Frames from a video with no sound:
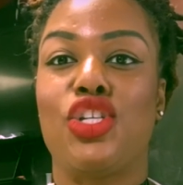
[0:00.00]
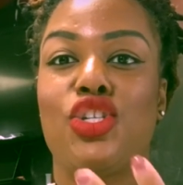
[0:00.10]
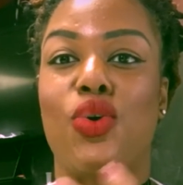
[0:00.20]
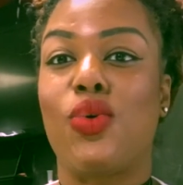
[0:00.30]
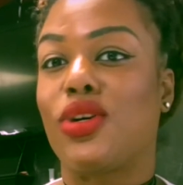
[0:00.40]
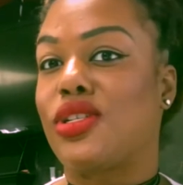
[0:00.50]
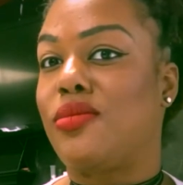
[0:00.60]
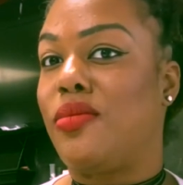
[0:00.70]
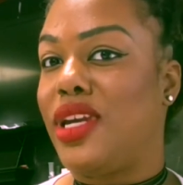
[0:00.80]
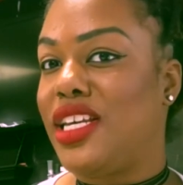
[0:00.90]
towards
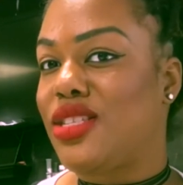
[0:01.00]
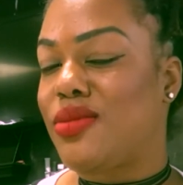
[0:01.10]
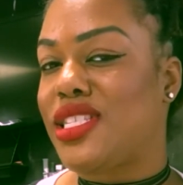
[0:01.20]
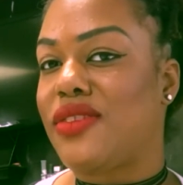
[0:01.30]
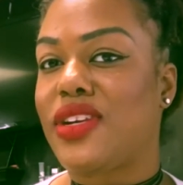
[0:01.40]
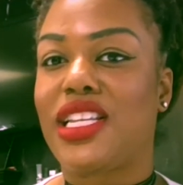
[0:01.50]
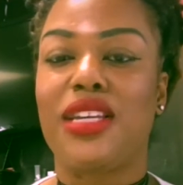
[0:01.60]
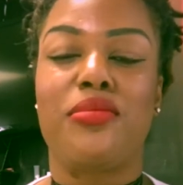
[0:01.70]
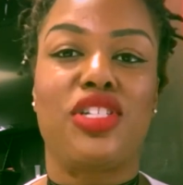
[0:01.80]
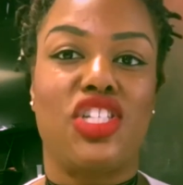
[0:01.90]
me
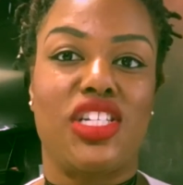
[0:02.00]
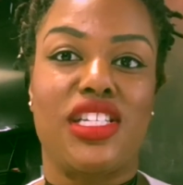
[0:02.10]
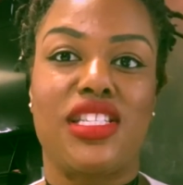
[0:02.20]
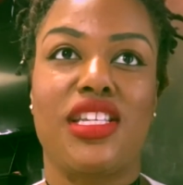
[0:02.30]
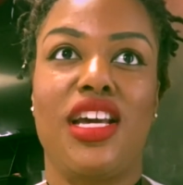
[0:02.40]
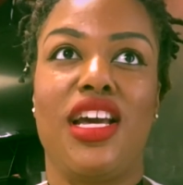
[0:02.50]
specifically, but just